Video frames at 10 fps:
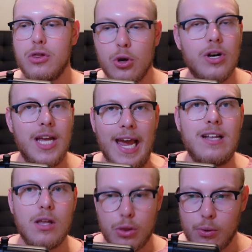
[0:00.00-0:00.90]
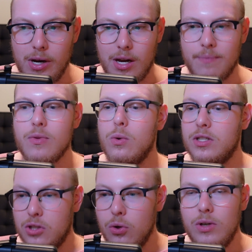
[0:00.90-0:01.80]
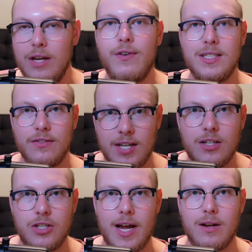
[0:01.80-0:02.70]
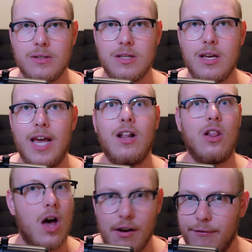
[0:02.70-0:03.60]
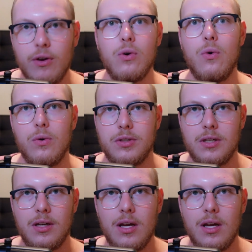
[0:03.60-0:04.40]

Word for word: 38 to 3 with two defensive touchdowns and a lot of field goals.